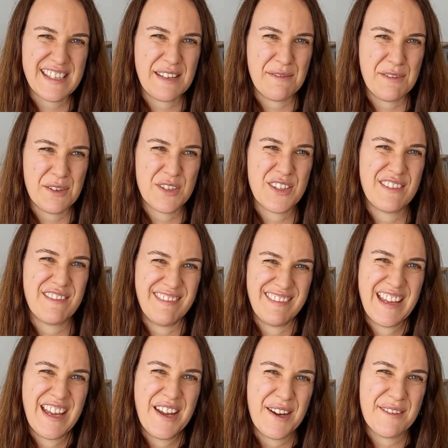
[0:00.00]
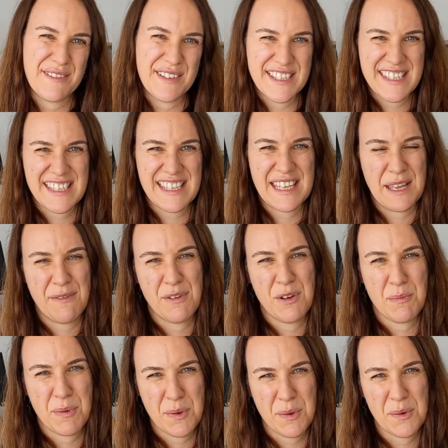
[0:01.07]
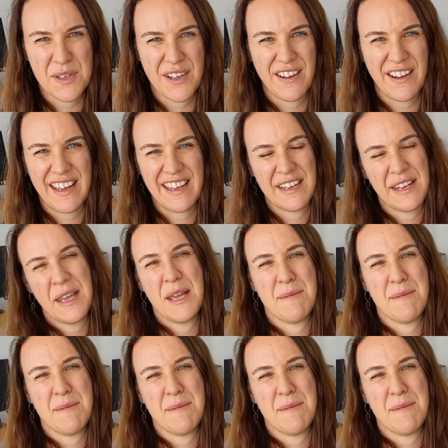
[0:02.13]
if your poor diet,